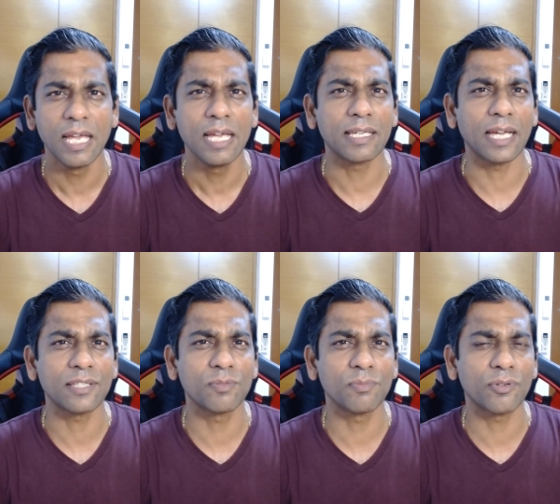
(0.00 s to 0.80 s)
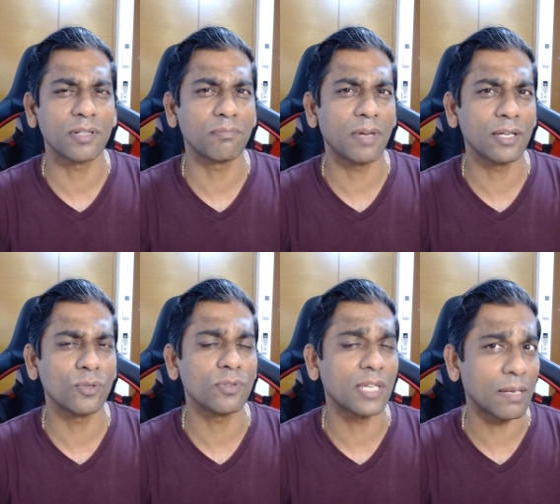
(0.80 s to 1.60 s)
Casemiro and
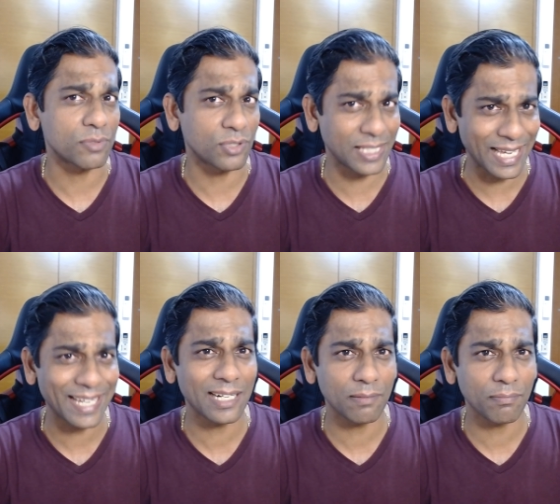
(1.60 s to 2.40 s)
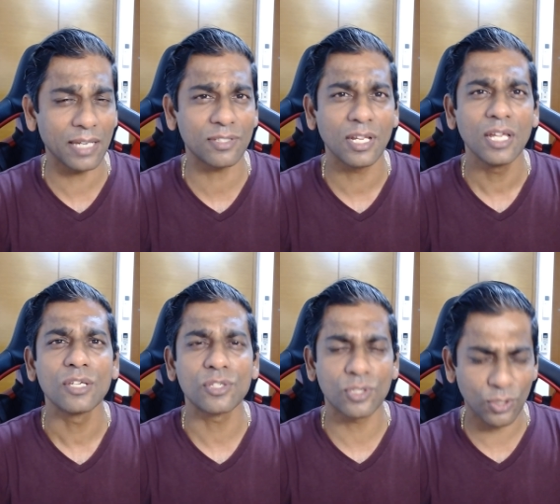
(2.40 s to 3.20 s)
Mainoo came second best.
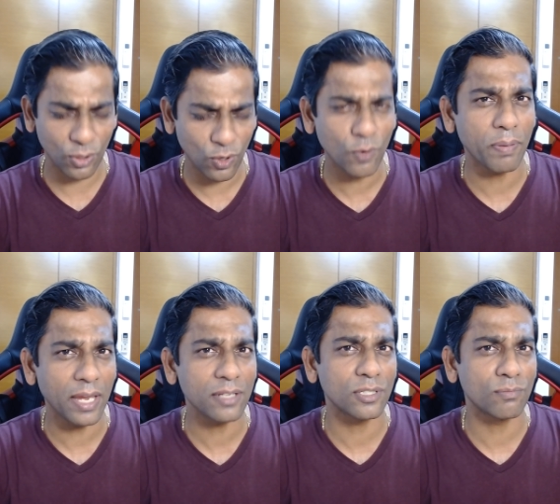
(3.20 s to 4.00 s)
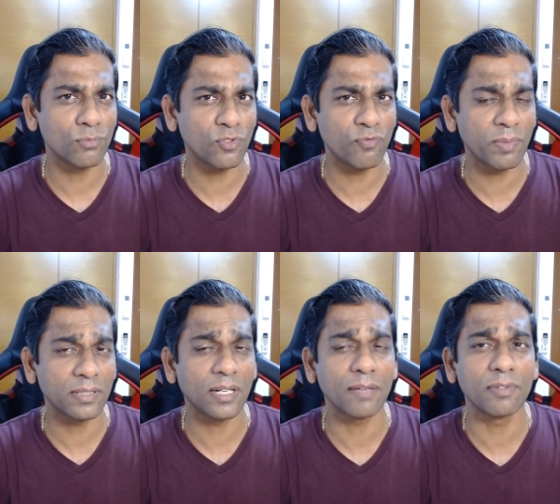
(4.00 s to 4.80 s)
Slow pace and movement
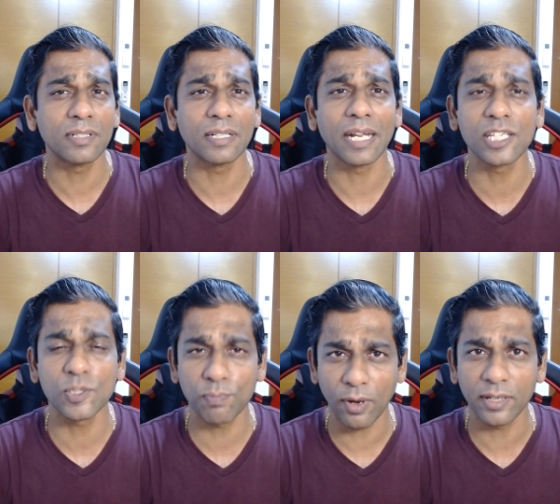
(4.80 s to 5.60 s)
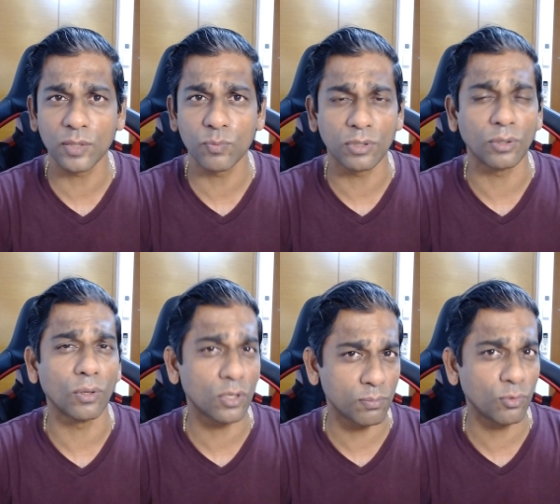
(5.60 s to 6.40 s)
that Everton exploited with a
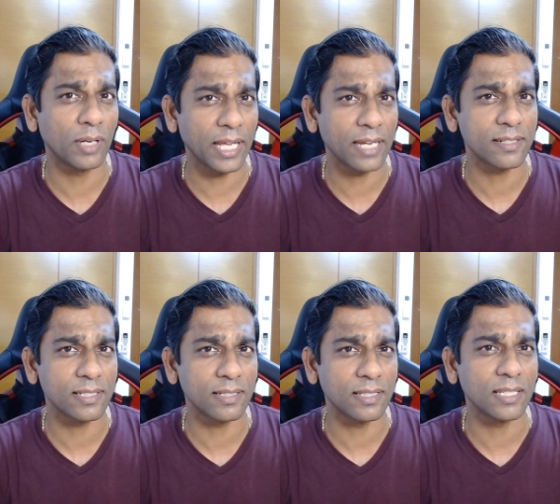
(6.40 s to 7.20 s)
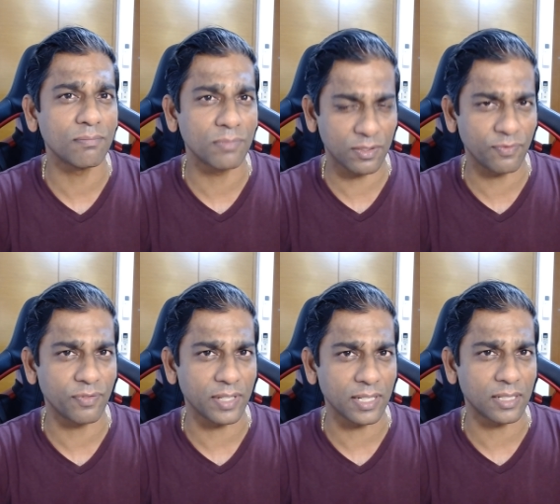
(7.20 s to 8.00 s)
lot more legs in the
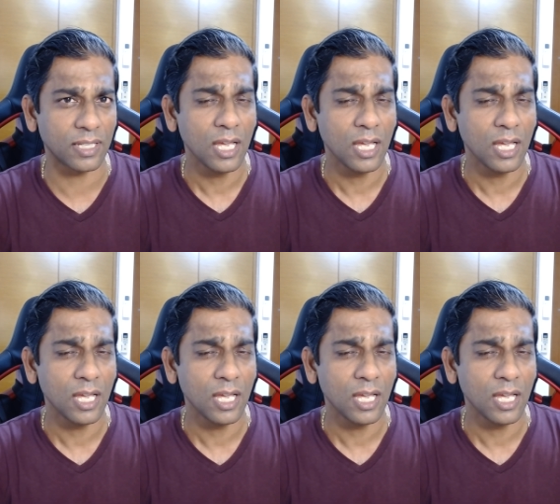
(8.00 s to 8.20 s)
midfield.